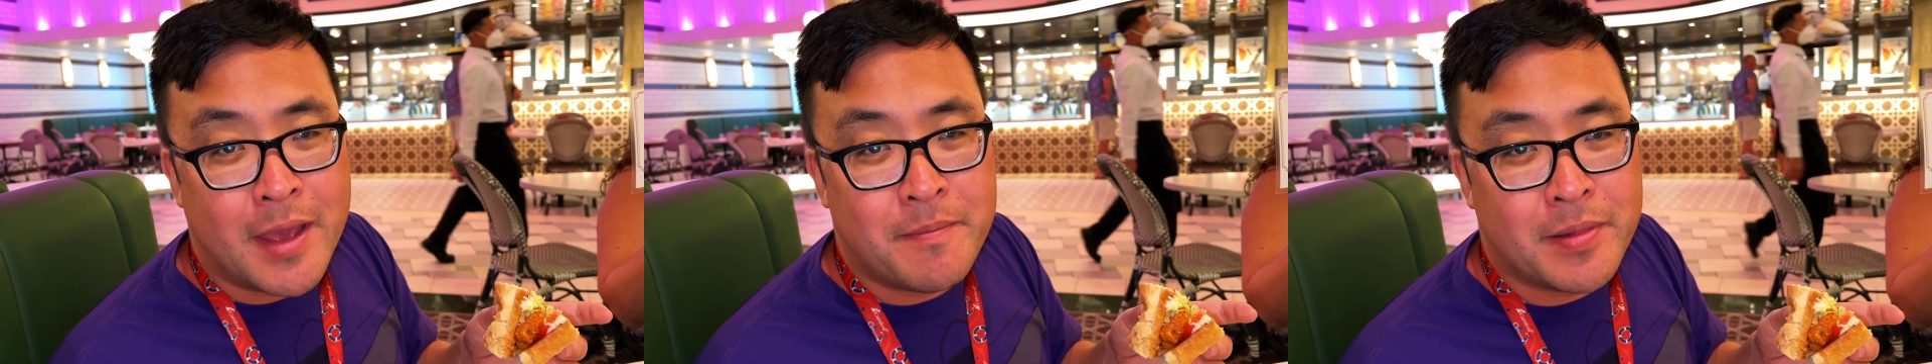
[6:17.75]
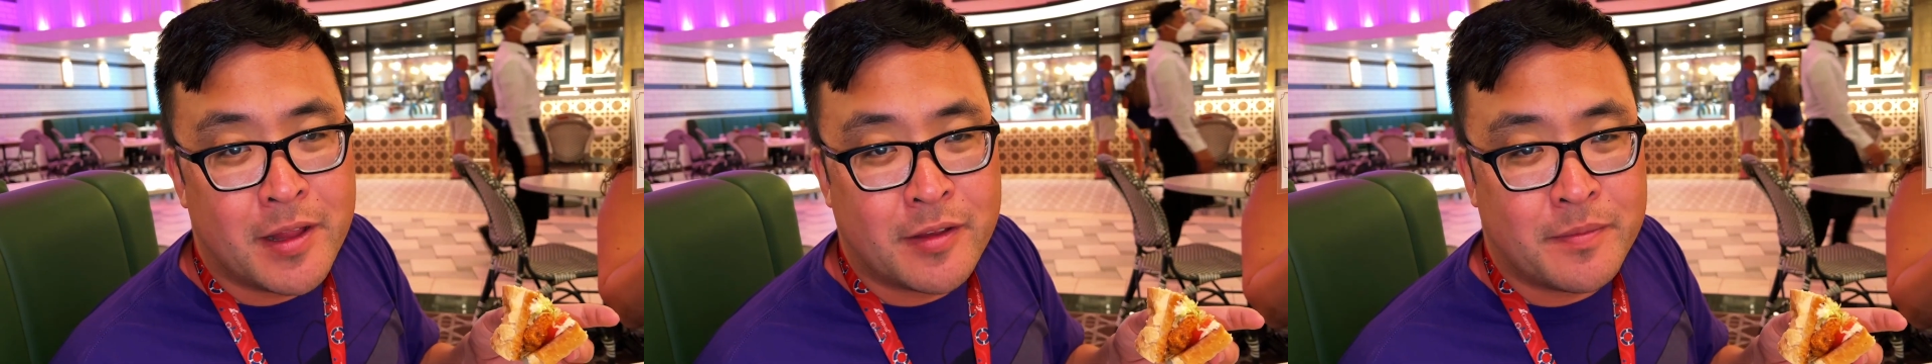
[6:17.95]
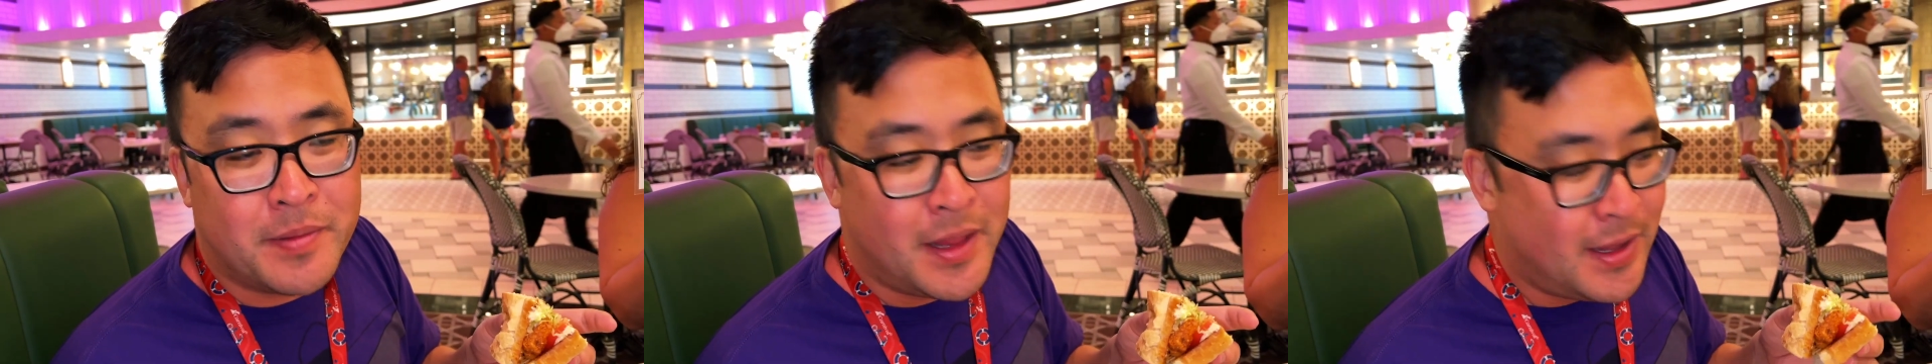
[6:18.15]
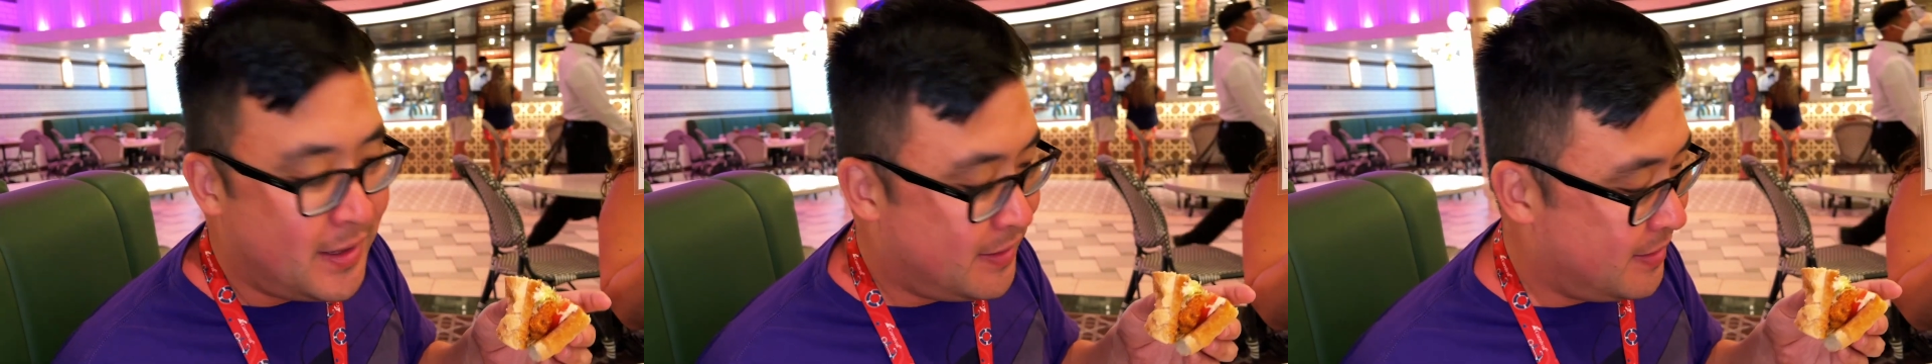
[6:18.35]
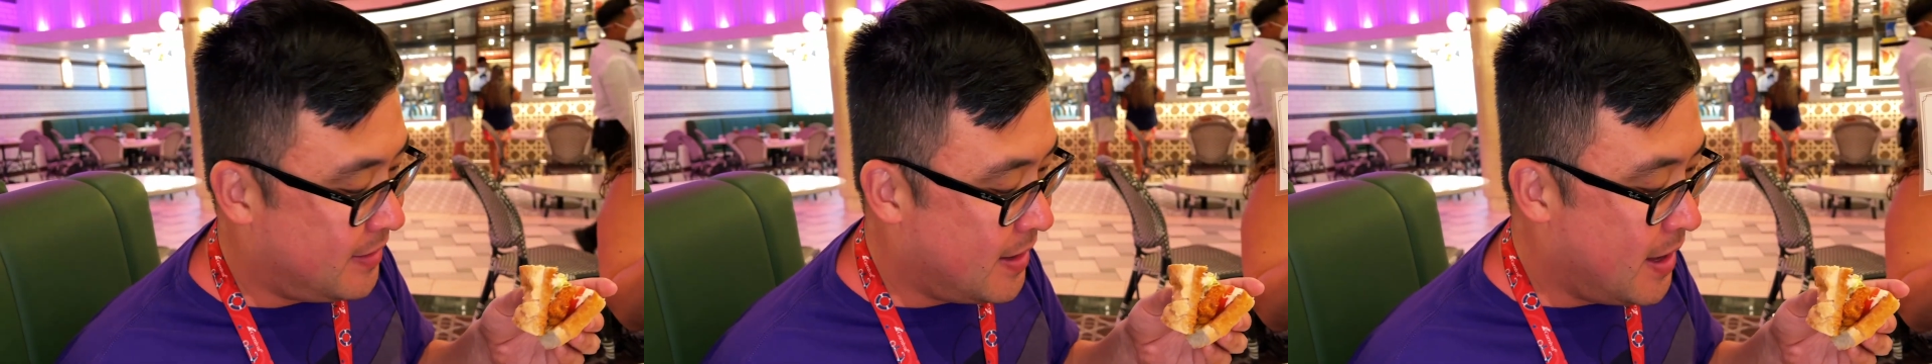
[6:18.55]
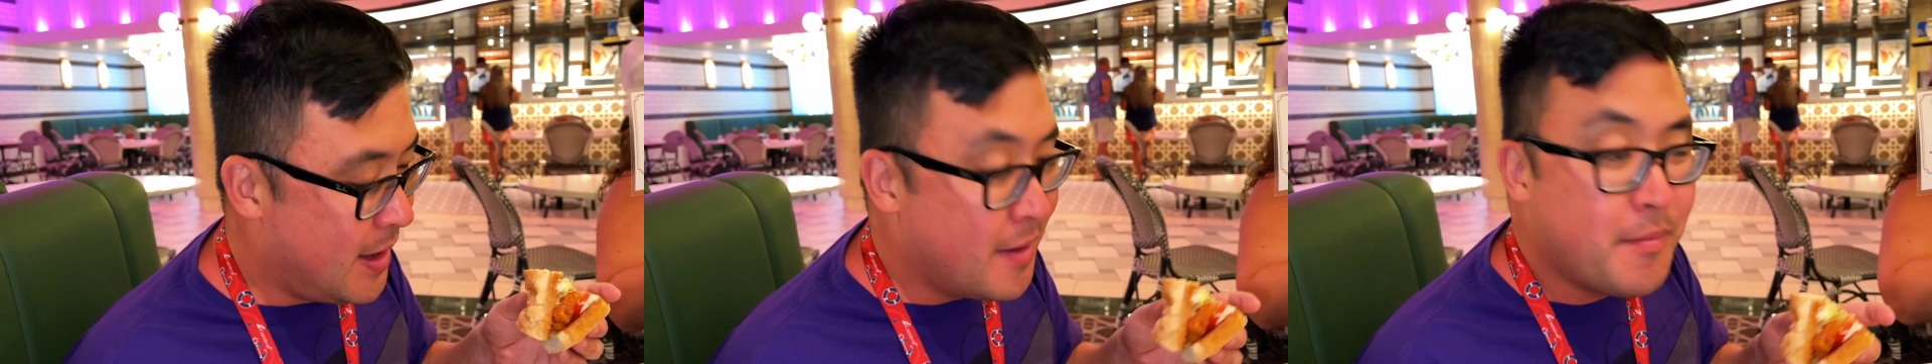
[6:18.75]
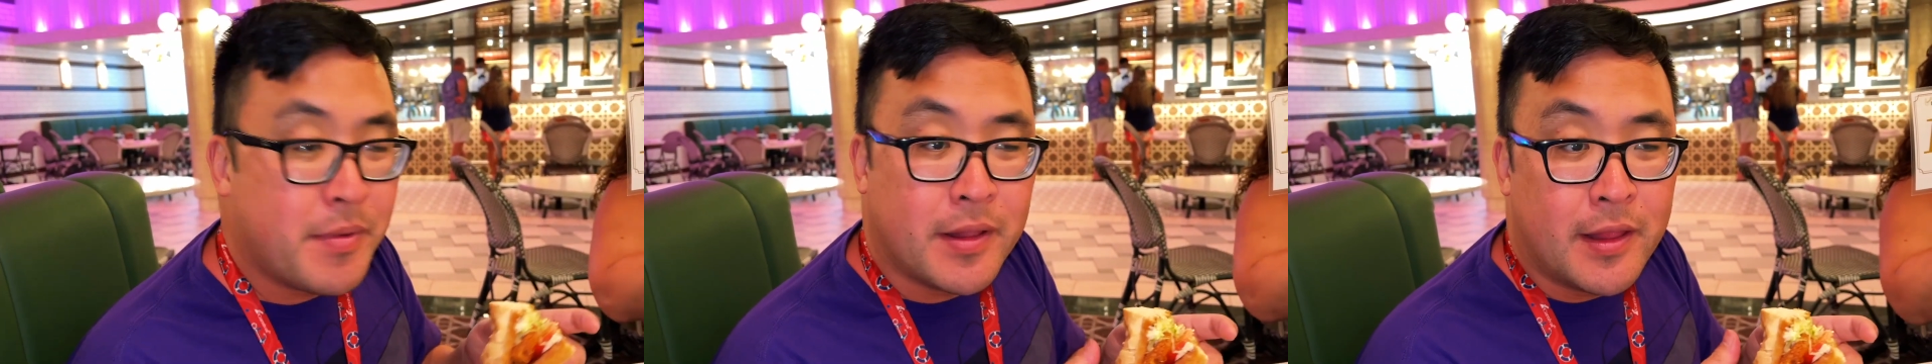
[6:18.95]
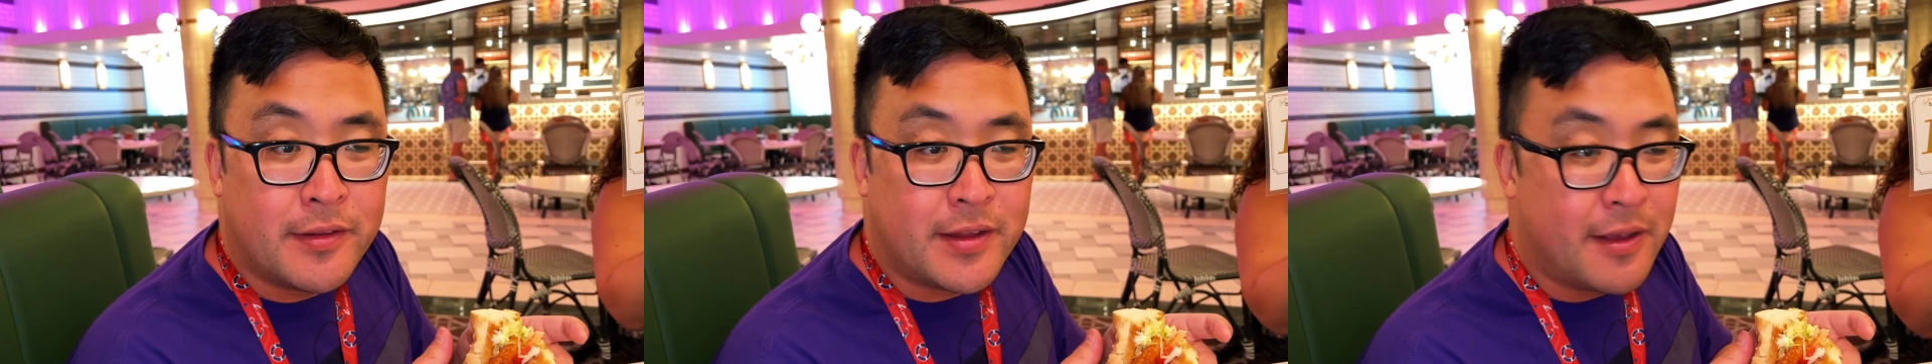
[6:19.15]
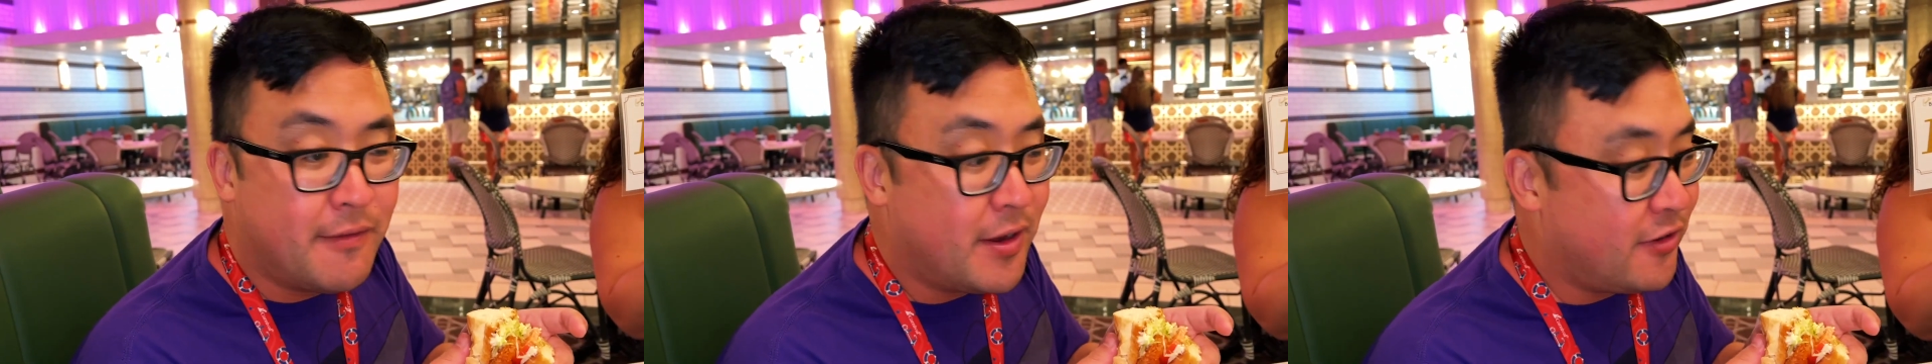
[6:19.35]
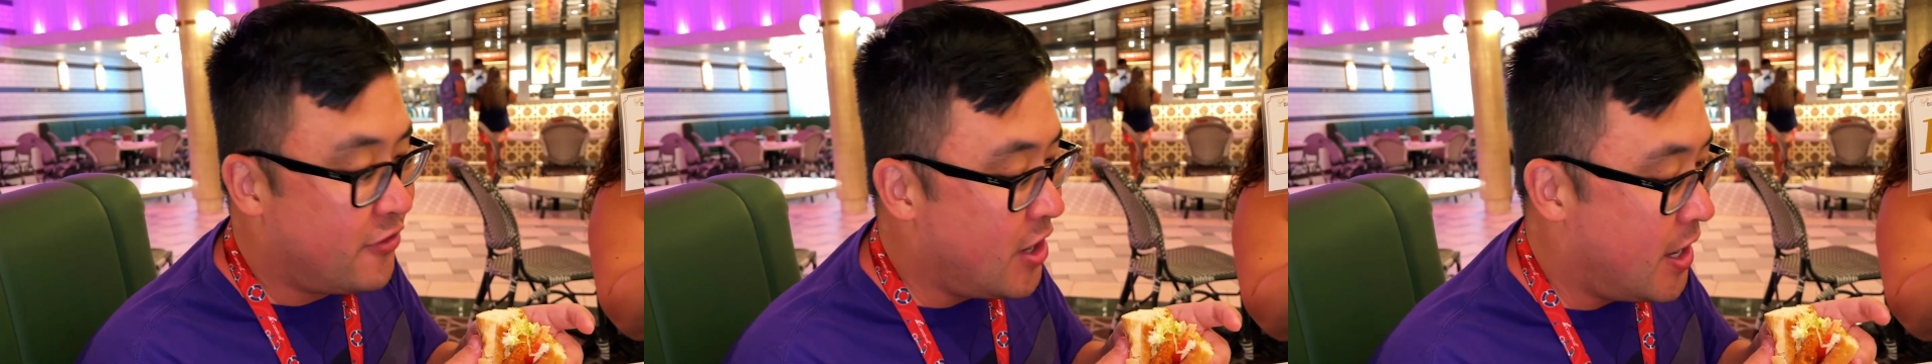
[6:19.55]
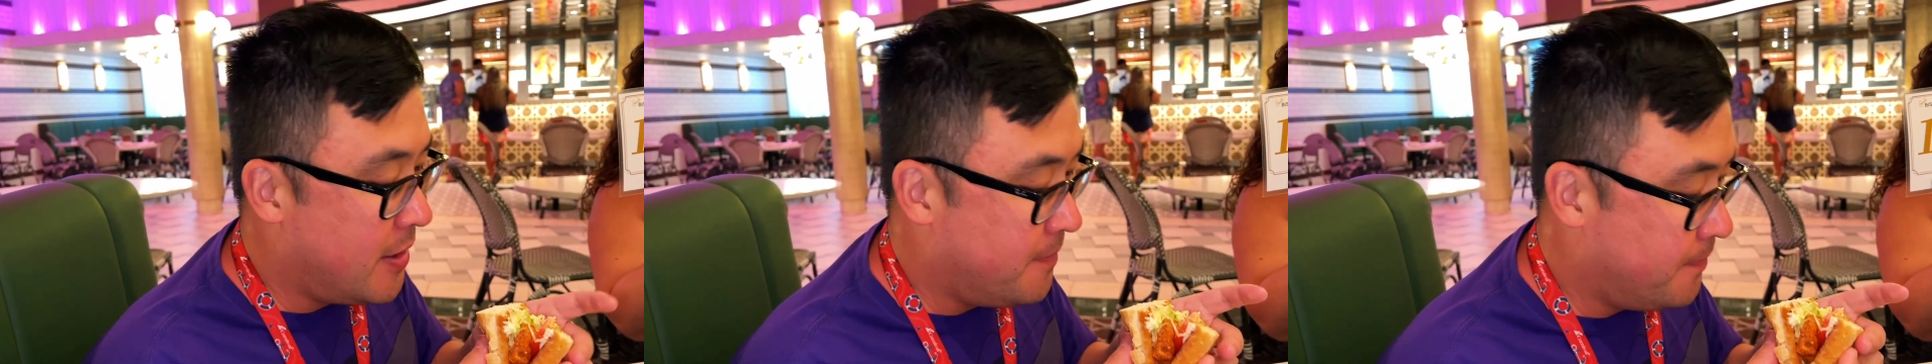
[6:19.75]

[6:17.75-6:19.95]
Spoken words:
So let's give it a shot.